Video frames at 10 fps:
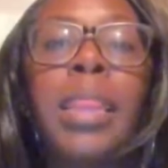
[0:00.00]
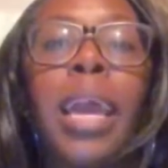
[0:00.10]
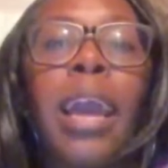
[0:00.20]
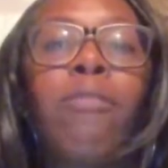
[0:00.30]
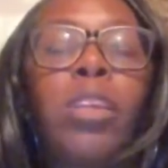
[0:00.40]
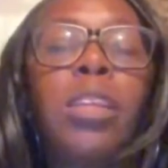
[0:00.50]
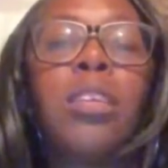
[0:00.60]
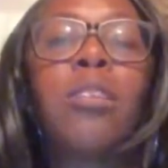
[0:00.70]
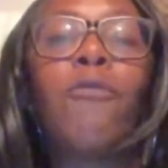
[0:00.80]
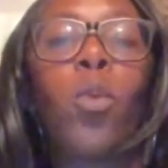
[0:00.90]
they have to
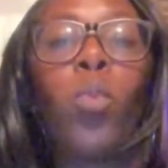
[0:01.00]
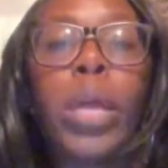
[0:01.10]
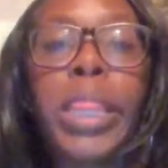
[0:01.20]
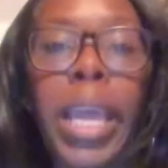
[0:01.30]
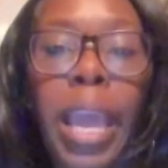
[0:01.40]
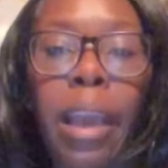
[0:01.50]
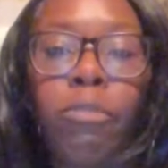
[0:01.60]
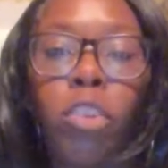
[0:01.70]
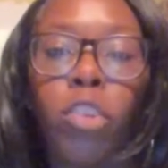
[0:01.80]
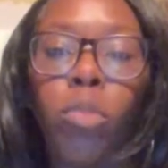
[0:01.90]
listen for what they
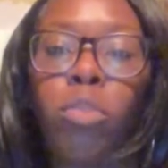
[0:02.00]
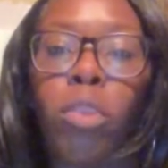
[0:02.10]
have to do.